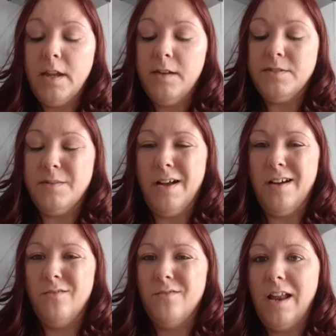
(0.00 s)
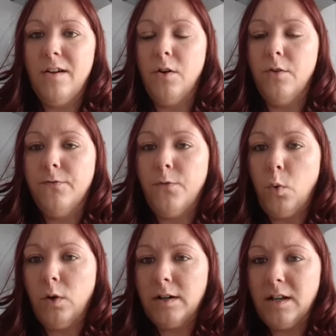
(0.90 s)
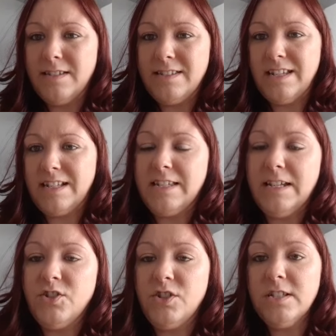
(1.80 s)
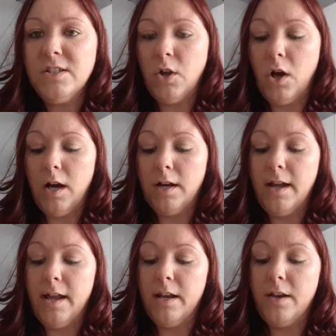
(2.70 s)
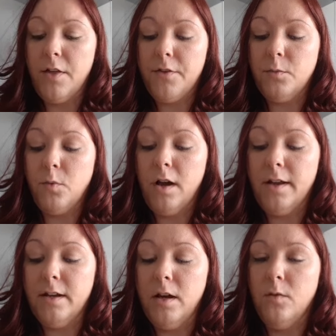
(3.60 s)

It was about, I don't know, 4 to 6 inches long, and another one